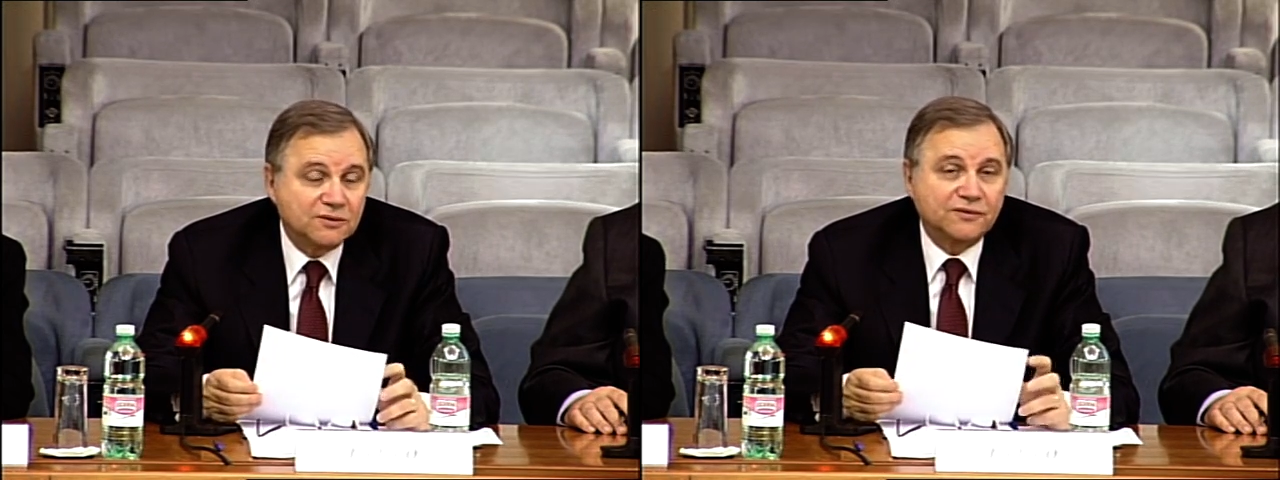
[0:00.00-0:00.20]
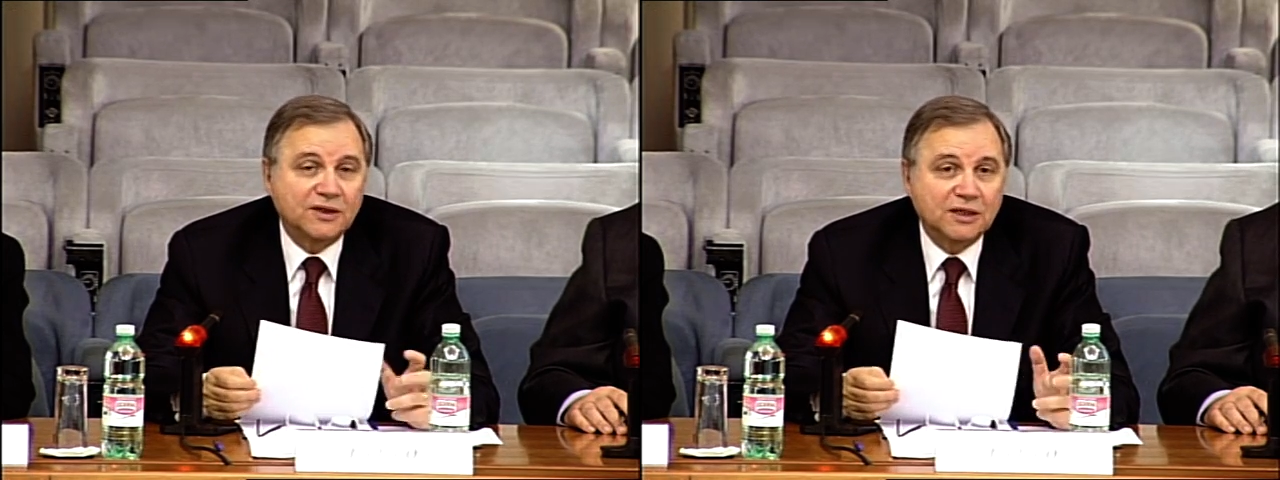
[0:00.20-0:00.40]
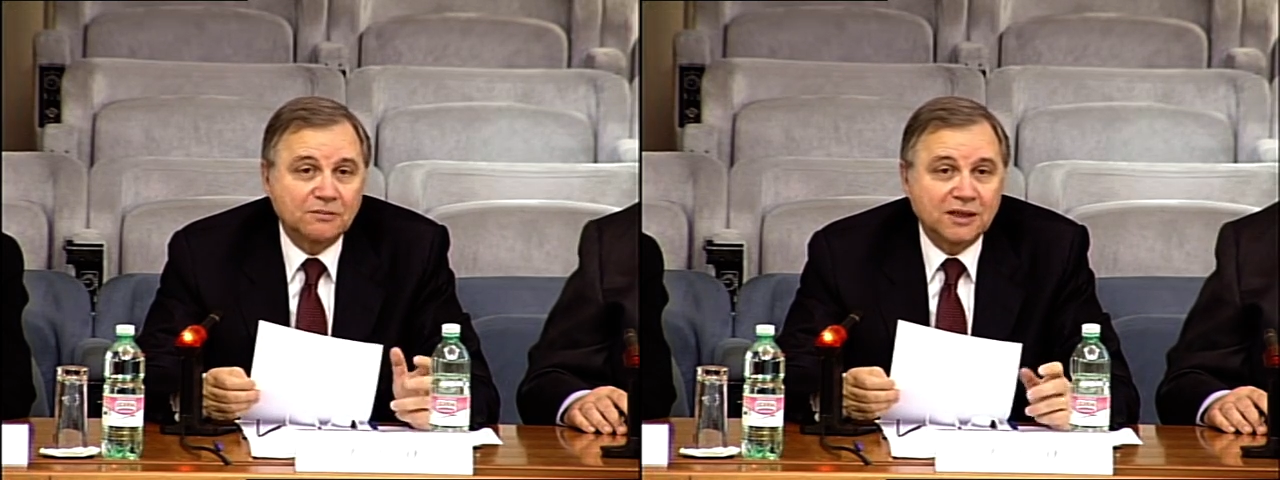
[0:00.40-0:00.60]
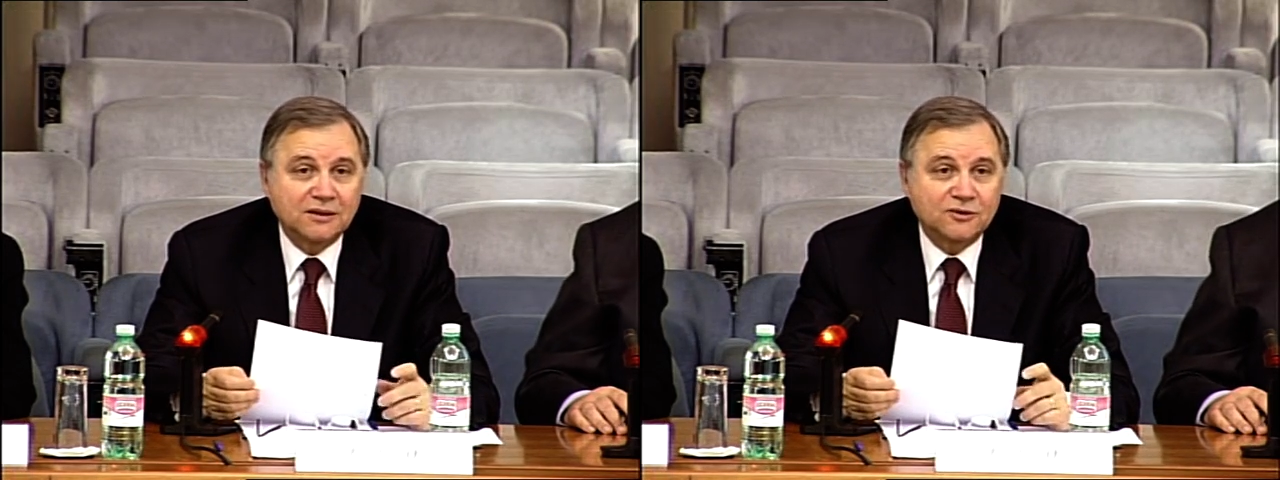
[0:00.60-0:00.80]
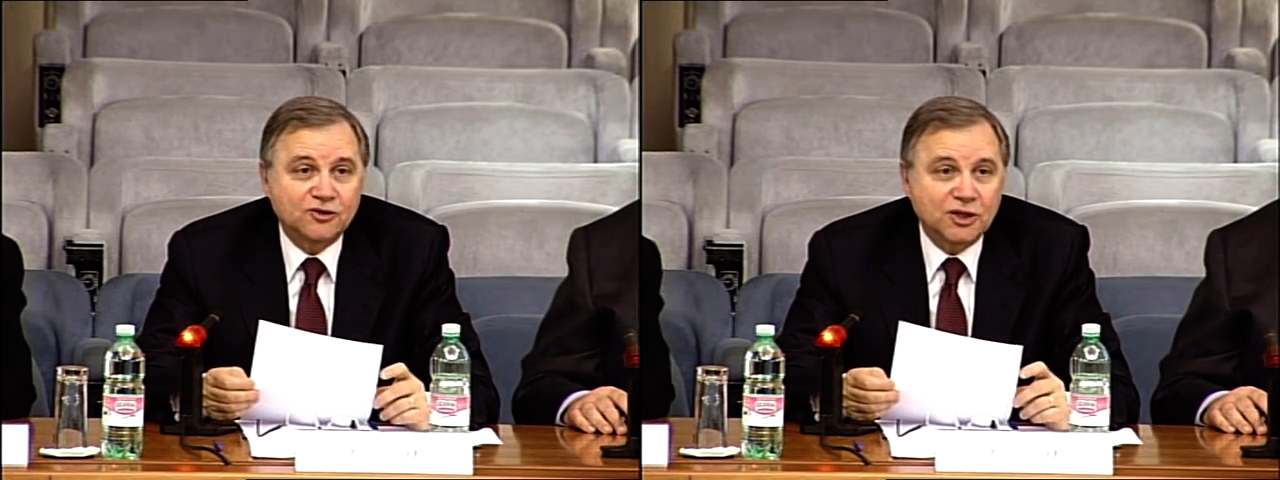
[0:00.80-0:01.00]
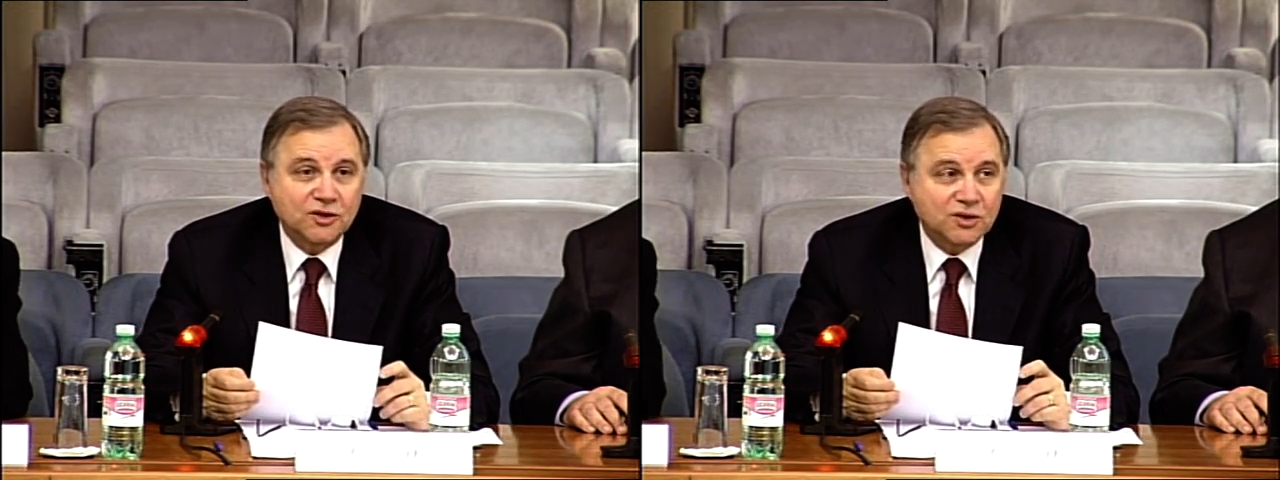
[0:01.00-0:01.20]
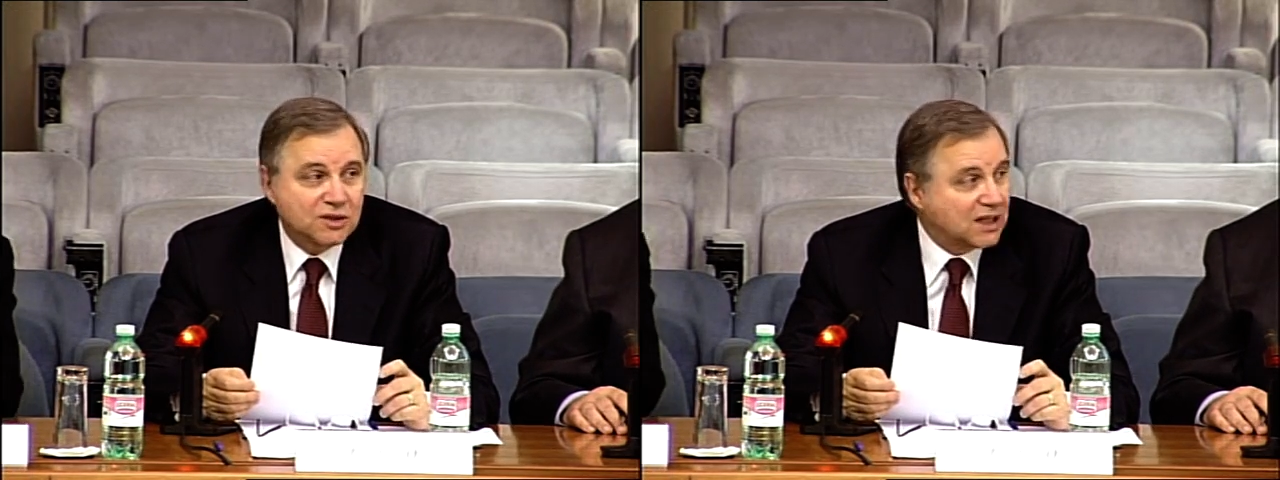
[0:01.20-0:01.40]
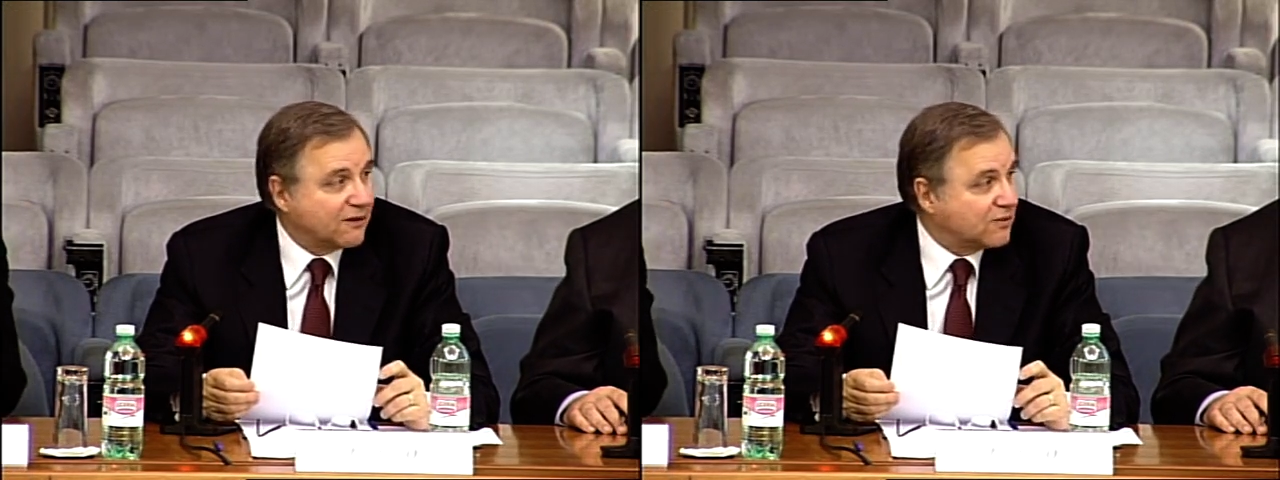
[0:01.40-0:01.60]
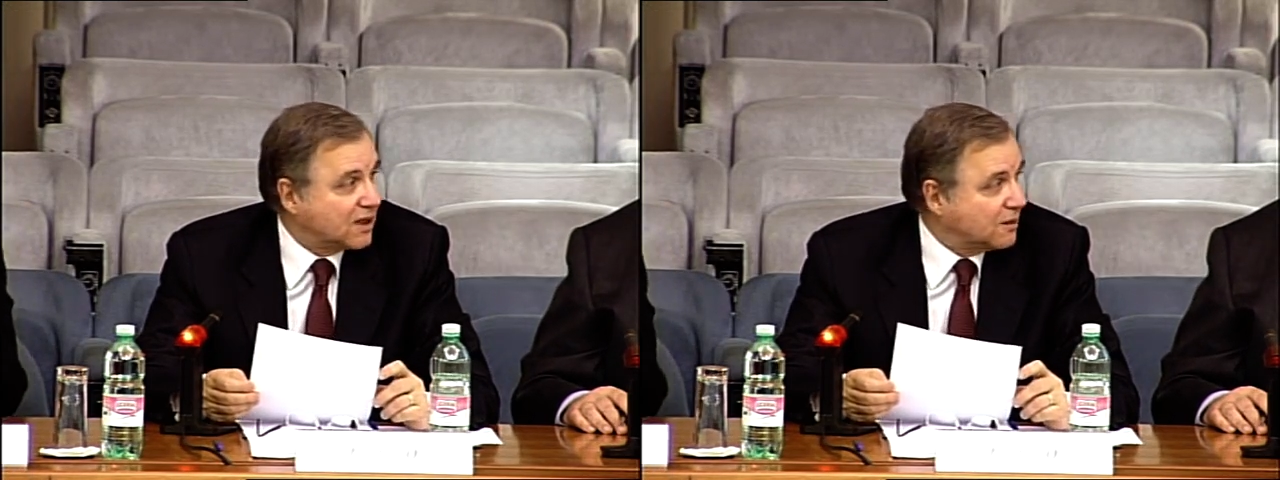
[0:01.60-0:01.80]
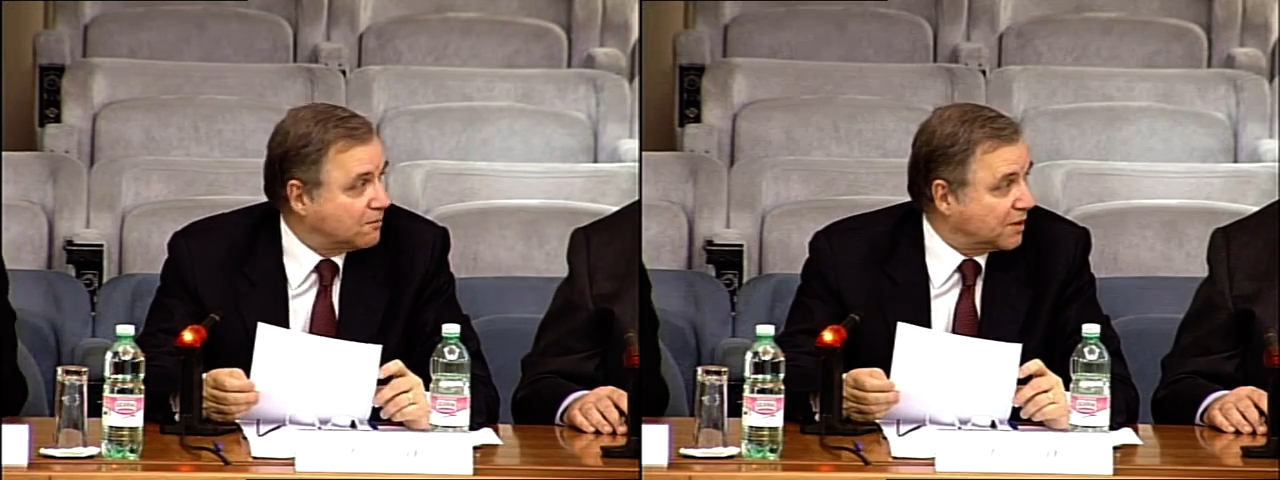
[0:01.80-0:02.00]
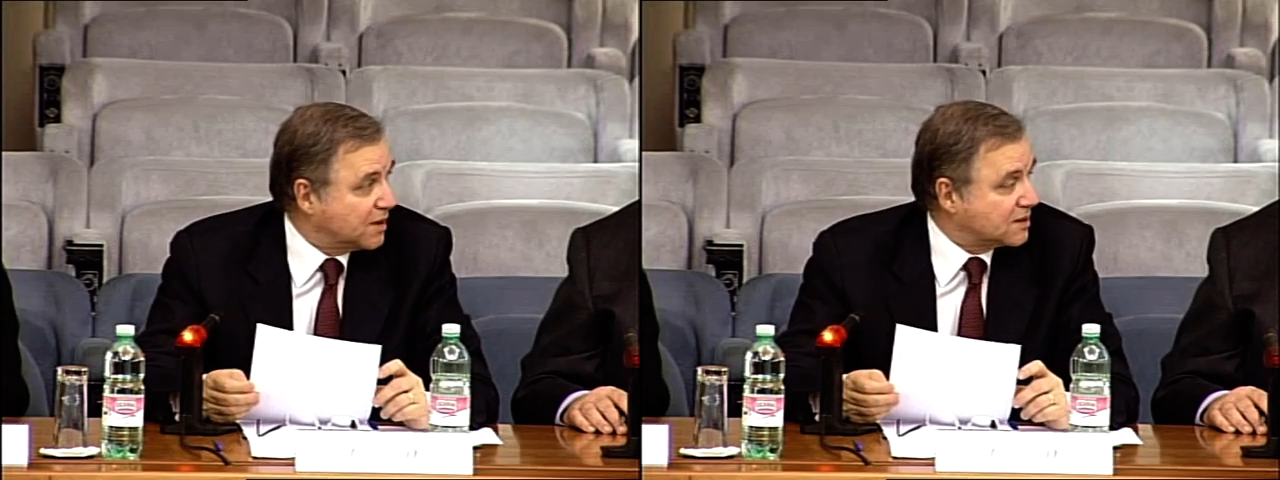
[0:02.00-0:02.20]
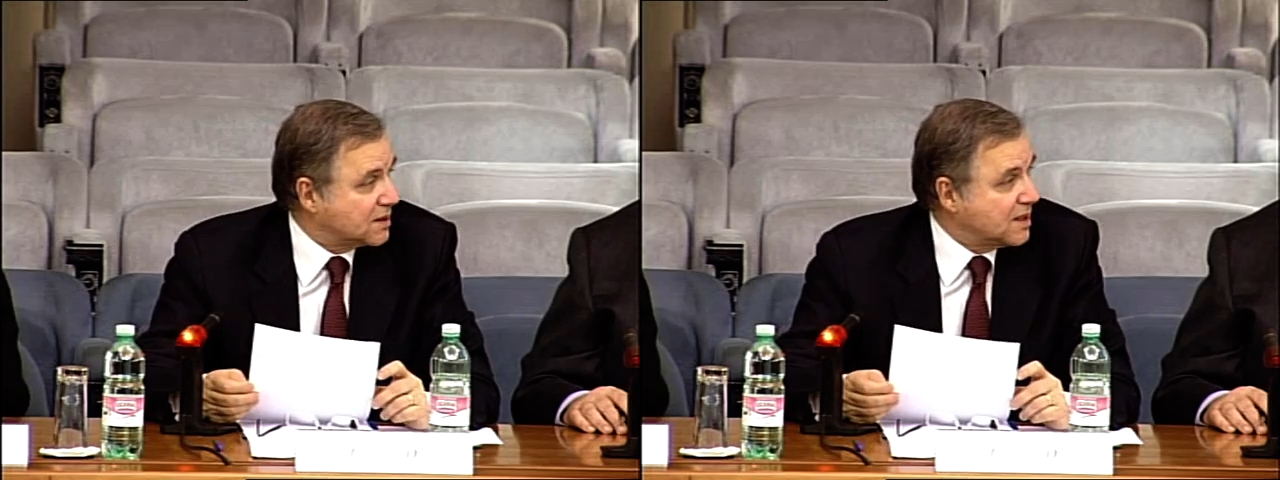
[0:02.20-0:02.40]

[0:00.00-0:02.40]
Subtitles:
fundamental changes that have taken place